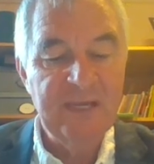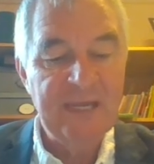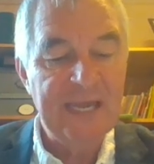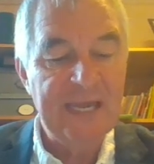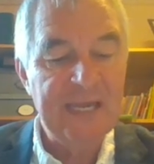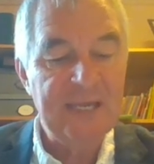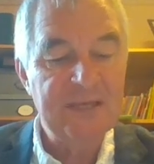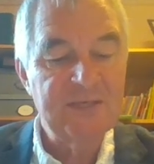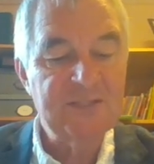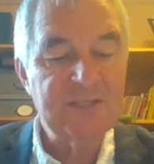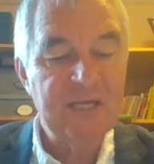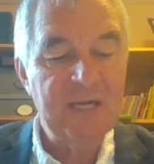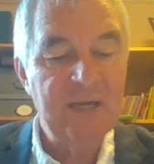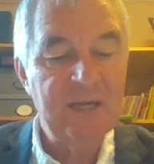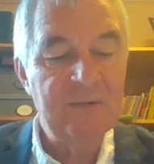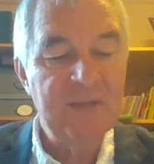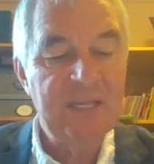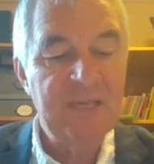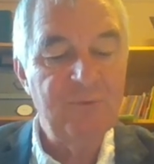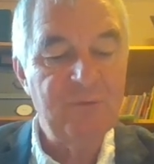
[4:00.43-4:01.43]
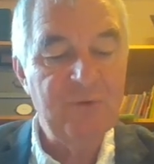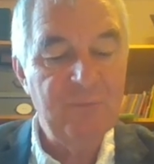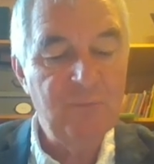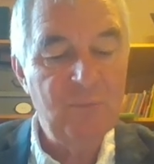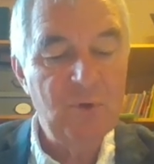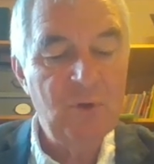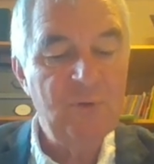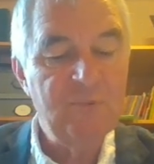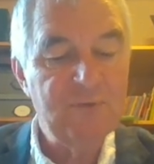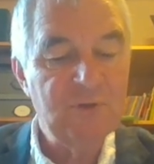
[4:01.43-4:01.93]
And he
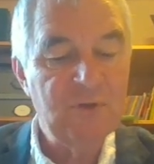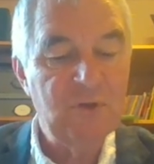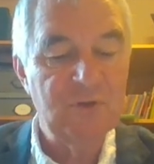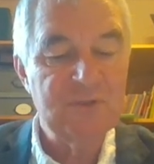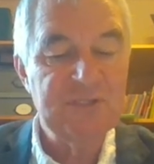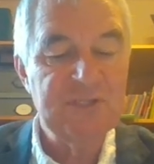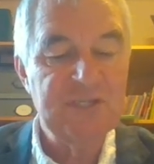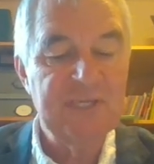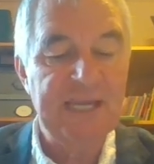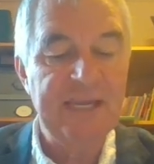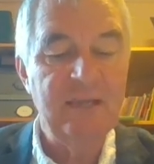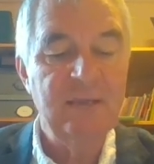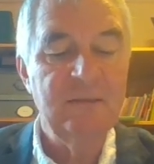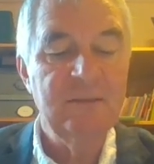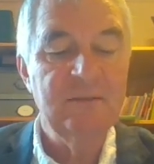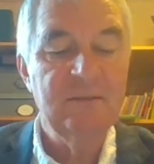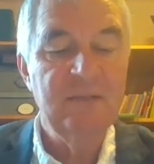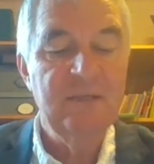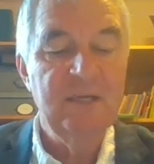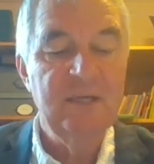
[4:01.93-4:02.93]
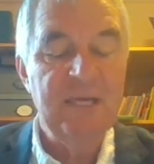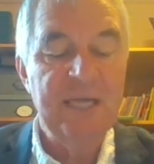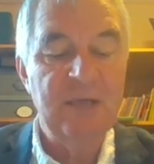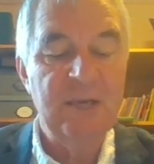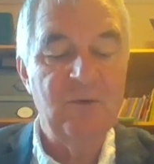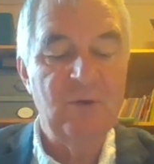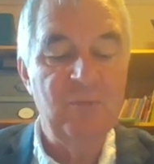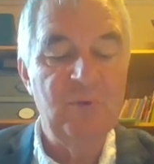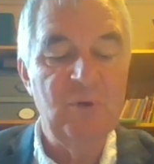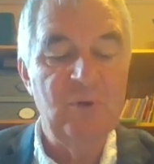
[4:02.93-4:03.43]
removed God's king.
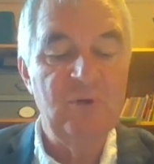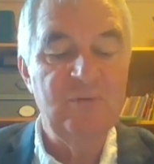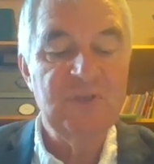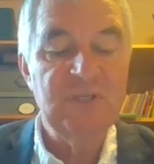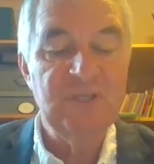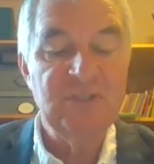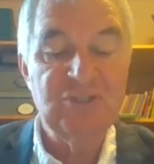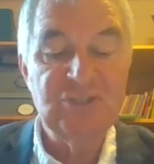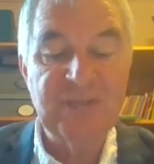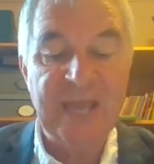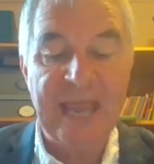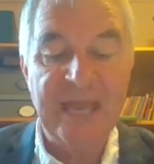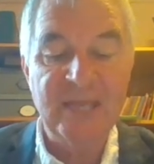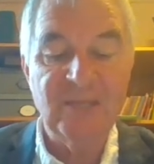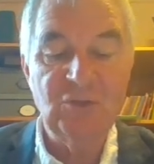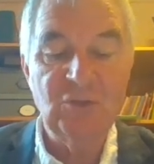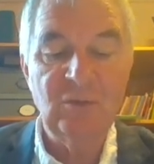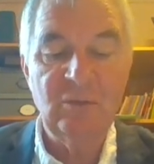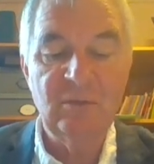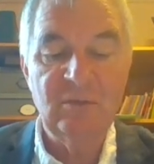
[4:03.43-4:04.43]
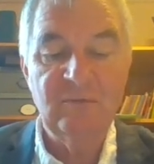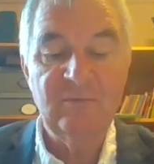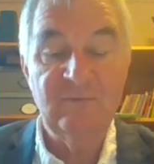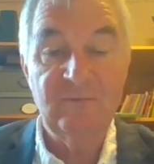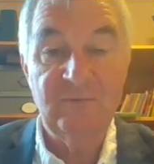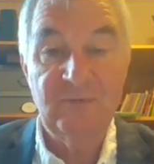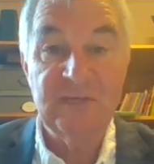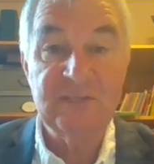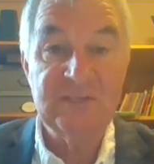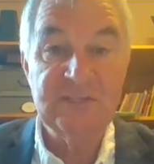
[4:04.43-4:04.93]
He removed Daniel,
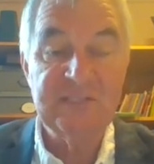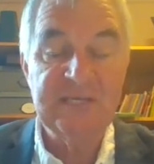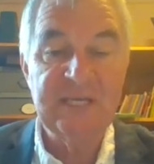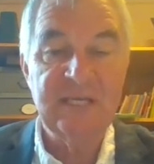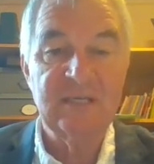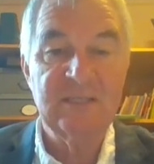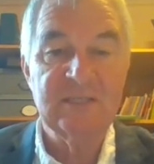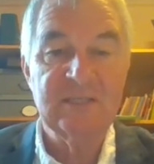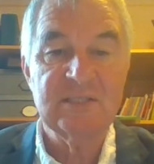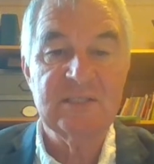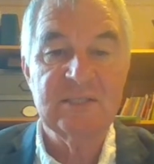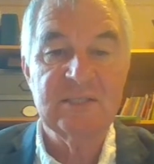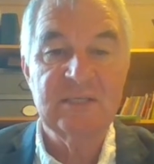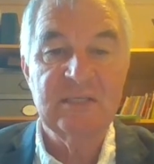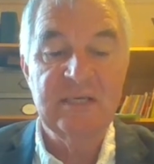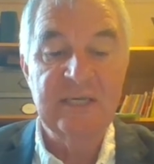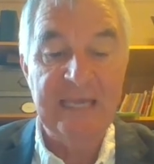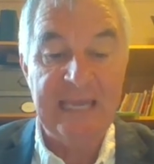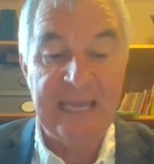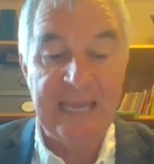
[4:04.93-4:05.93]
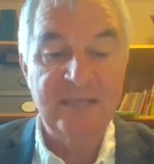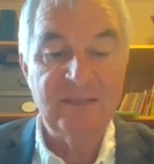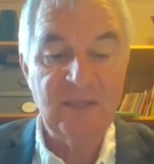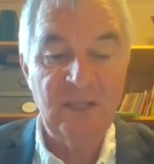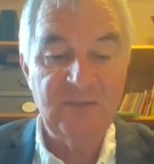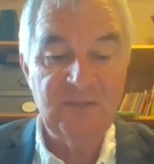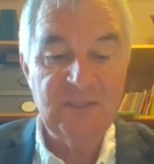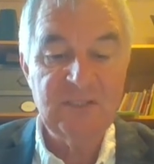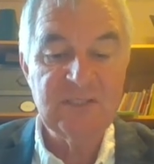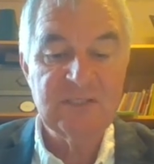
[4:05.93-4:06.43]
verse 6, and
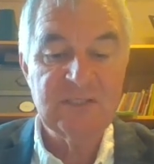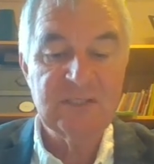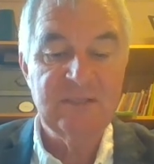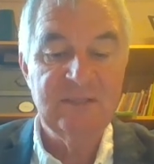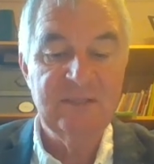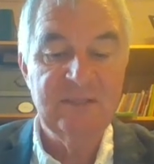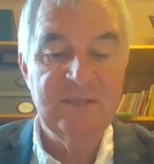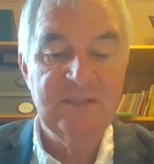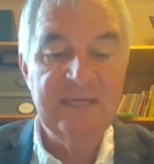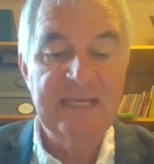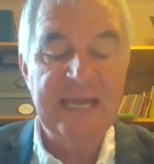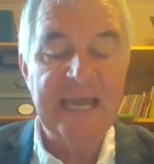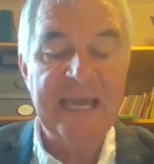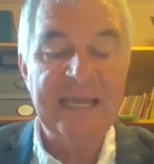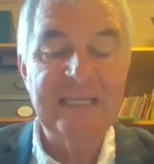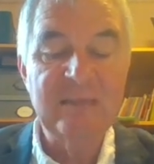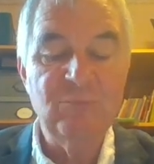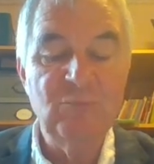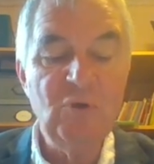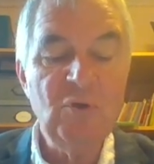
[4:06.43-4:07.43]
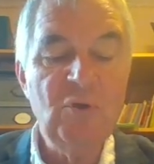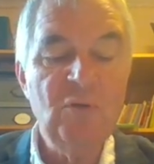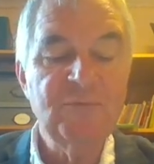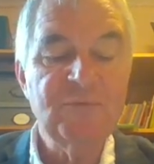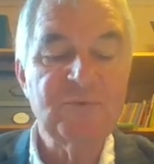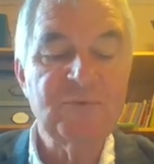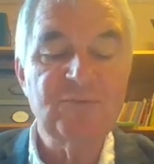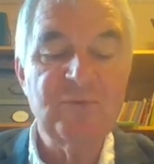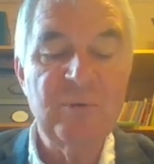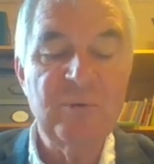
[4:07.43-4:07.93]
others, and he
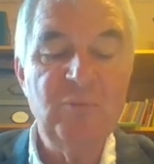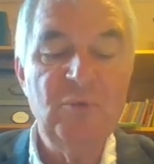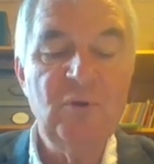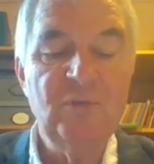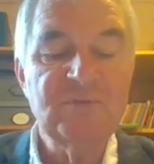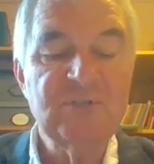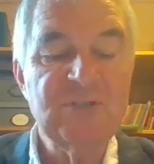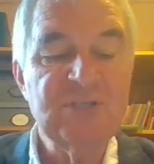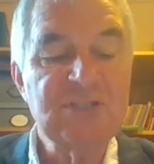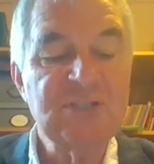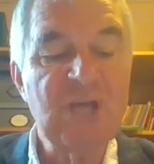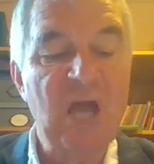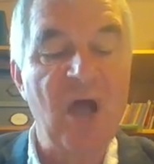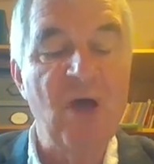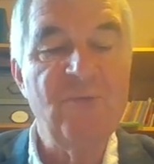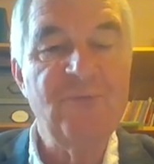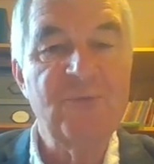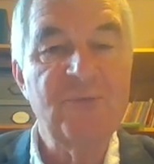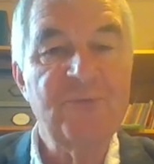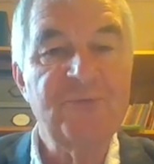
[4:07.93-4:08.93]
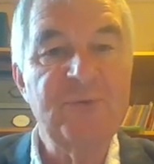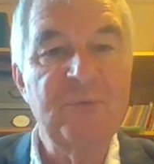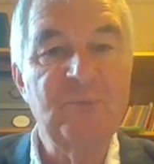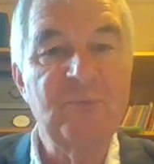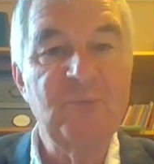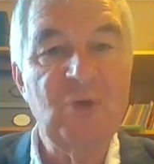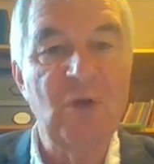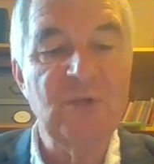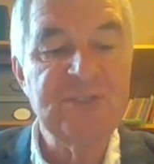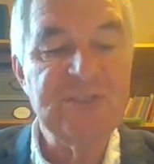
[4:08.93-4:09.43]
removed stuff
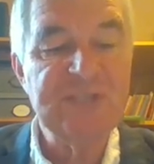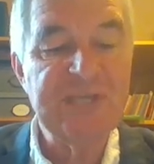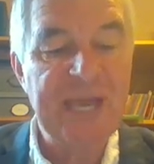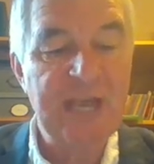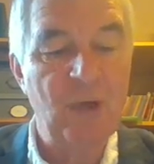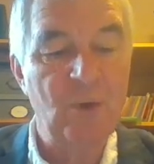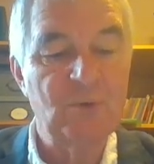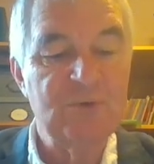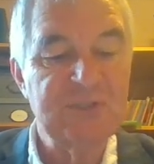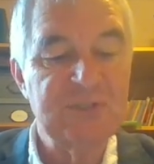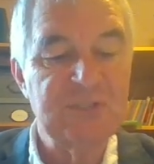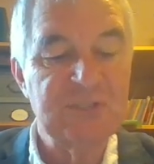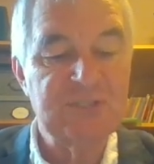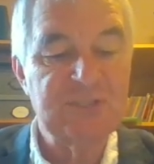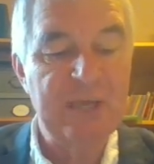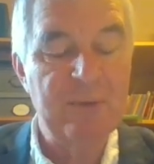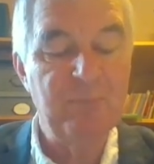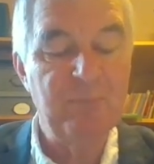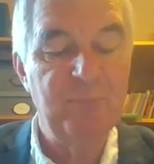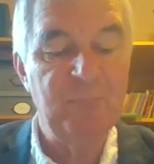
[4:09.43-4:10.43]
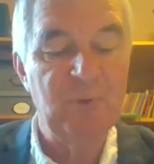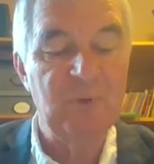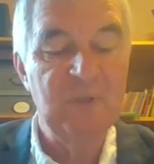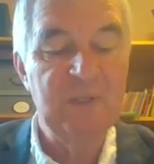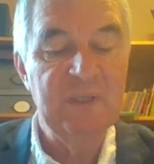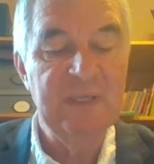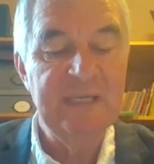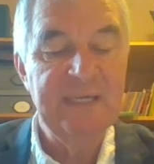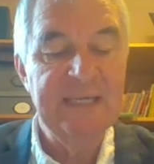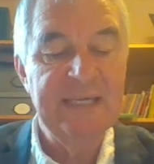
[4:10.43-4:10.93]
from God's house, the
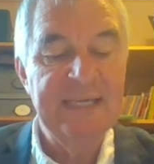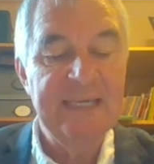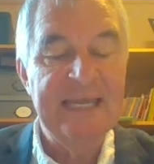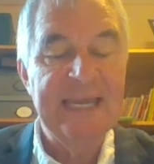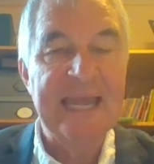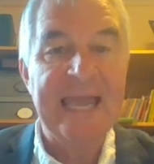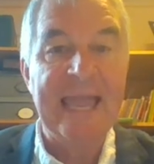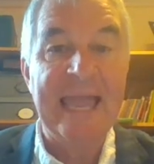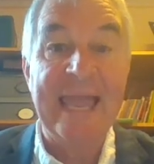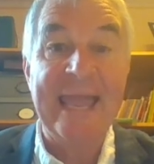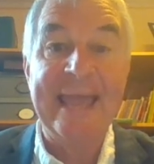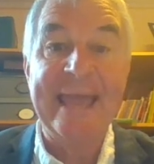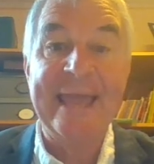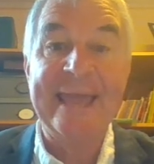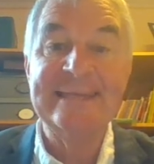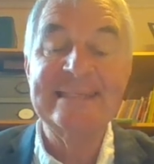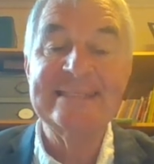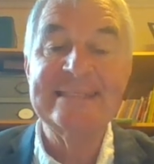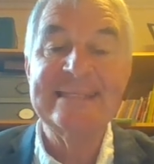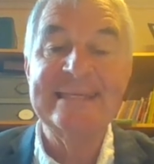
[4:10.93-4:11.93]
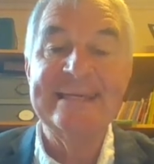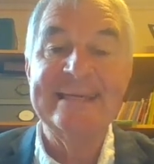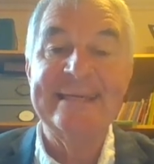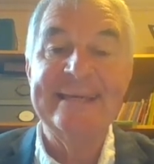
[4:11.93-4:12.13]
temple, and